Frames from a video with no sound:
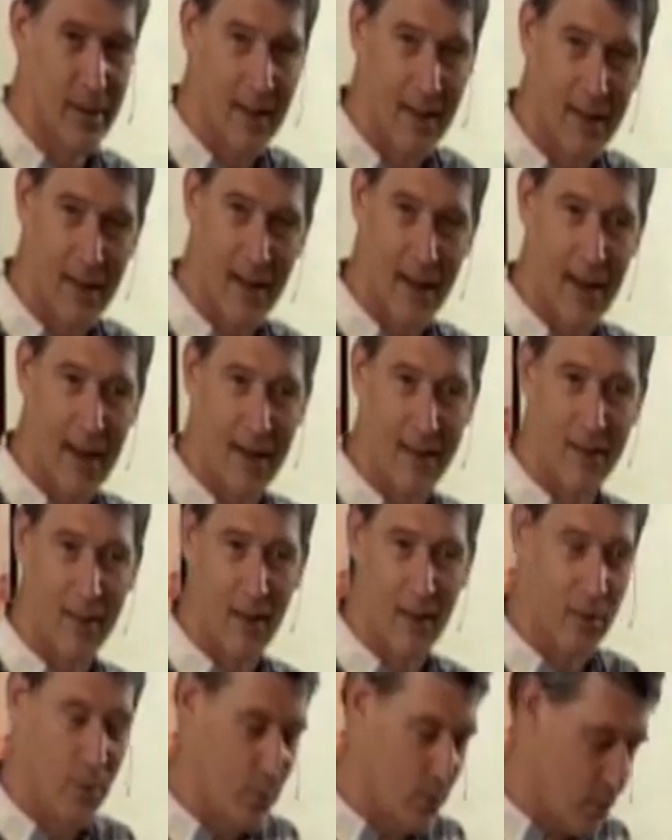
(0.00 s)
And I
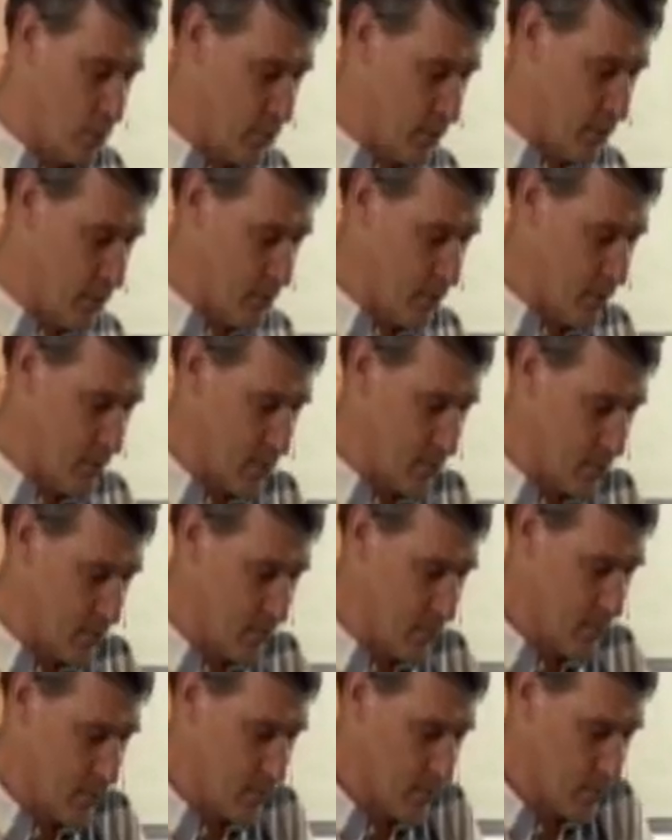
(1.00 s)
tend to agree with him
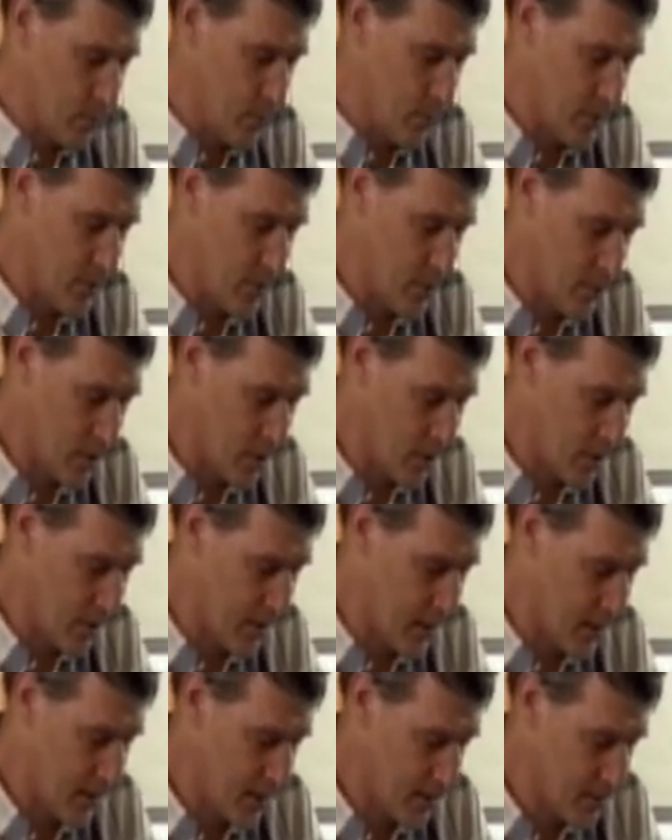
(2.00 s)
on
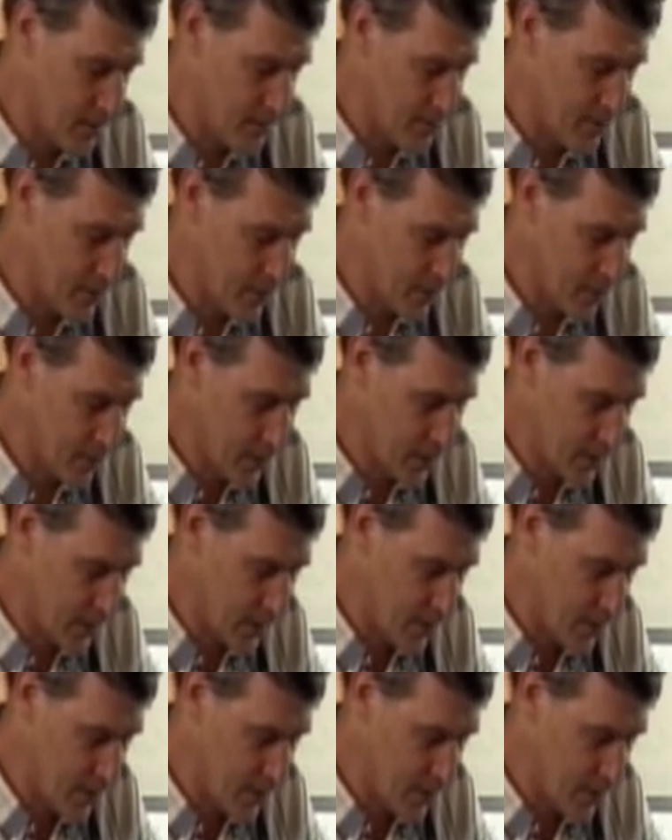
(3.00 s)
that. Okay.